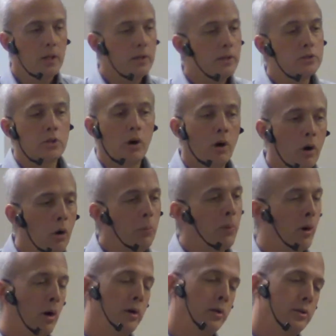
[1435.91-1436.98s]
It's all
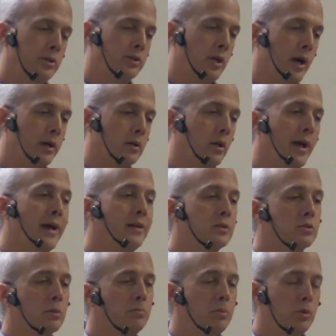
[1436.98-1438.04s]
part of the cycle, and
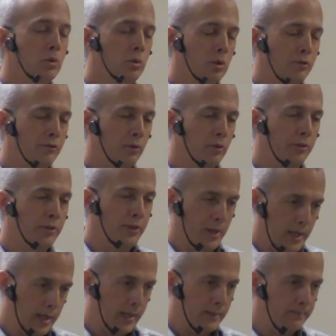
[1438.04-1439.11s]
it's a beautiful
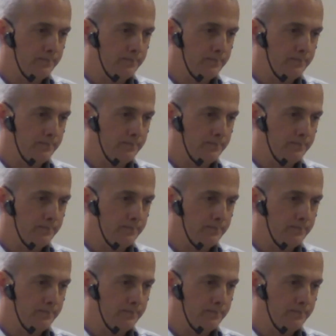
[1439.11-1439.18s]
thing.